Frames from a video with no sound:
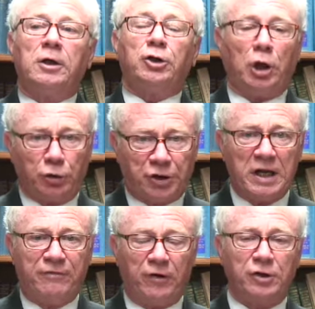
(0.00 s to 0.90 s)

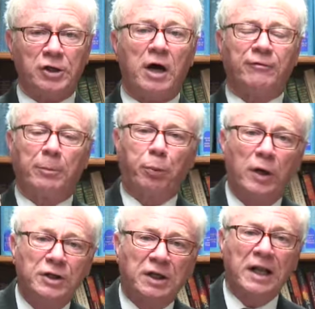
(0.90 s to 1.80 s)
Josephus of the
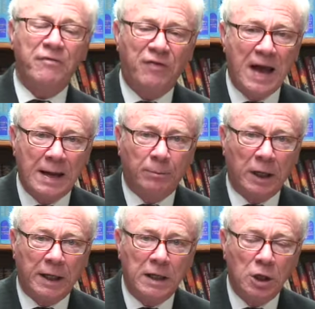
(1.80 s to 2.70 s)
priestly
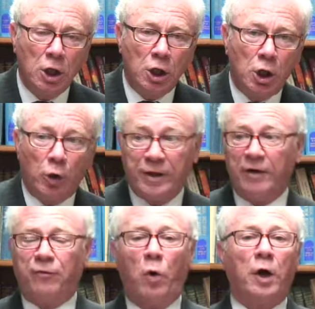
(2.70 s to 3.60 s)
family who
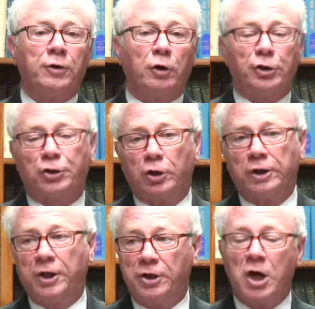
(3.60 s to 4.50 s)
therefore
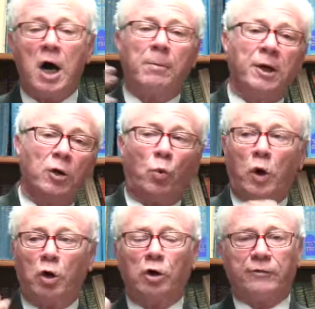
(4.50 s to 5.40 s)
understood the dominant
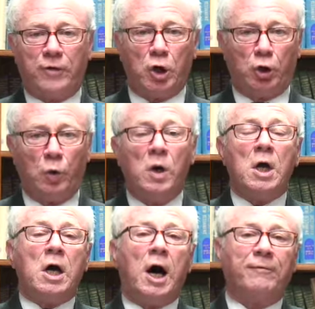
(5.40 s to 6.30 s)
worldview
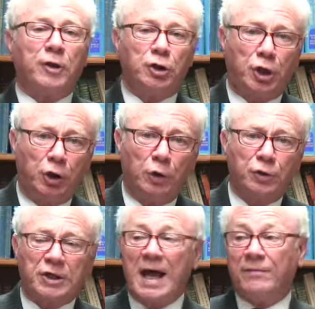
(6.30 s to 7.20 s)
of the
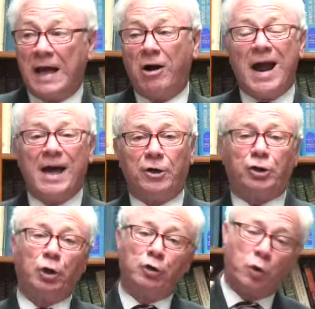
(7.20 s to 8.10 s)
Jews and their
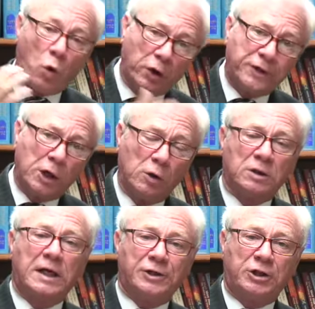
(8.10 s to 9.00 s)
attitude toward the
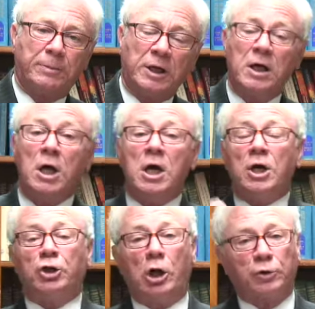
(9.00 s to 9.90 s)
Old Testament,
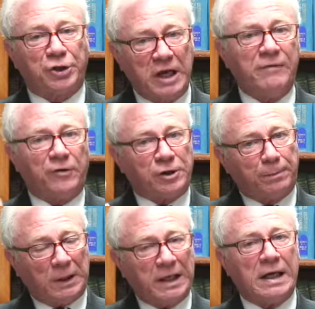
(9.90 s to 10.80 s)
Josephus
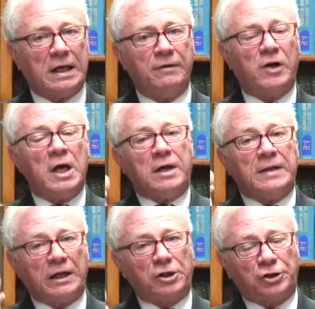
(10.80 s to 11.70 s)
believed
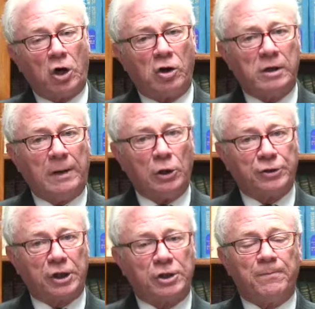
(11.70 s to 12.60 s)
that the Song of
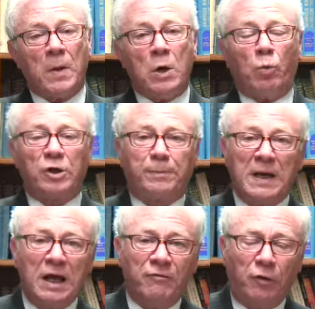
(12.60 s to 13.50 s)
Moses was
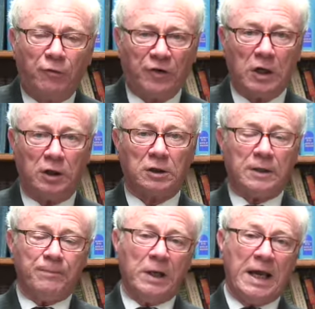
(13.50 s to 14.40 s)
being fulfilled
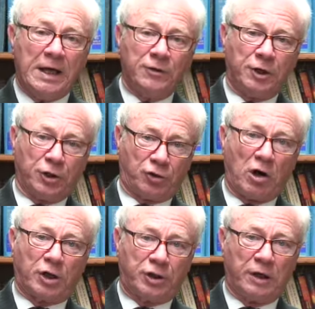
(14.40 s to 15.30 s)
in the
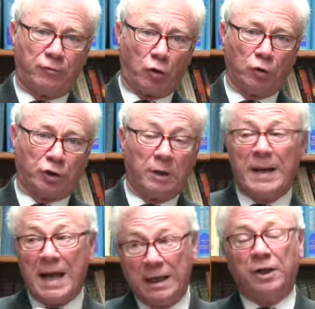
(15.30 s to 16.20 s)
destruction of Jerusalem
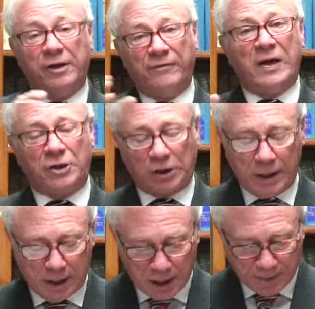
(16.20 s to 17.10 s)
and in the events
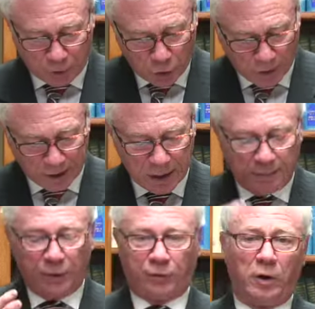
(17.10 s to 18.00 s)
leading up to it.
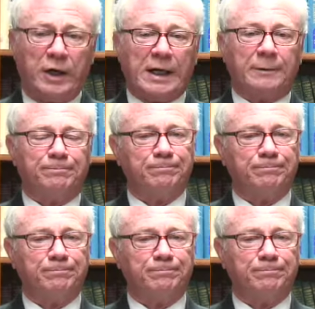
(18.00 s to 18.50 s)
Number three,